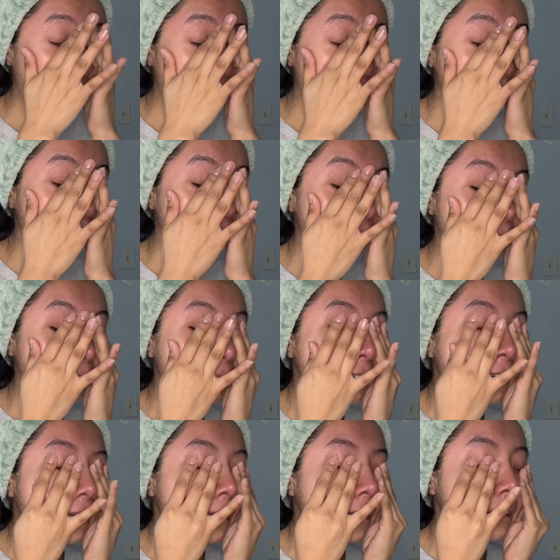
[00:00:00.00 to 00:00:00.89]
right now.
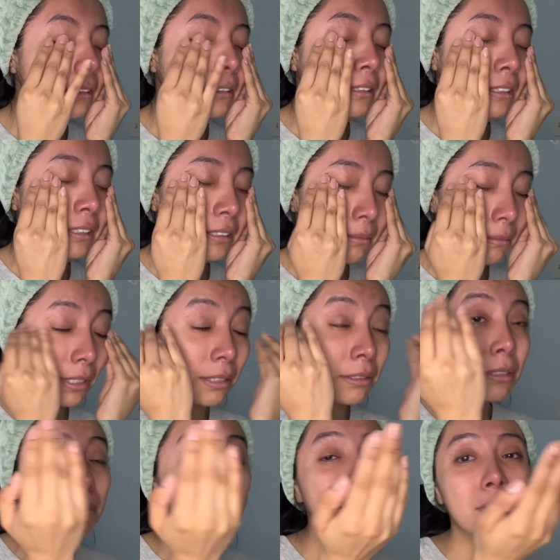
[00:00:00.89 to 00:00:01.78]
I'm not
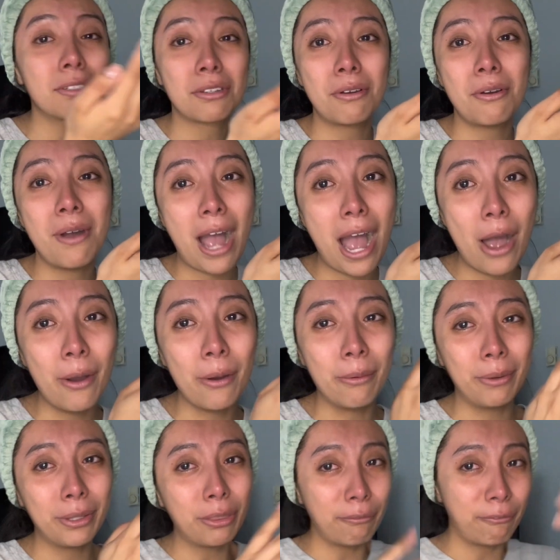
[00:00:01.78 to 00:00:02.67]
supposed to go out.
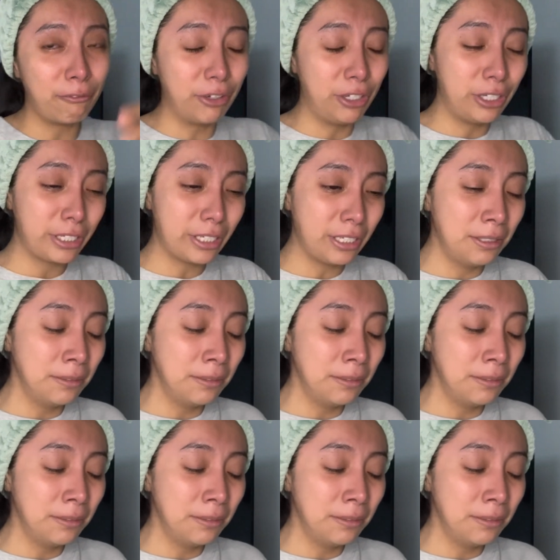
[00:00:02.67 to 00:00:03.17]
What the fuck?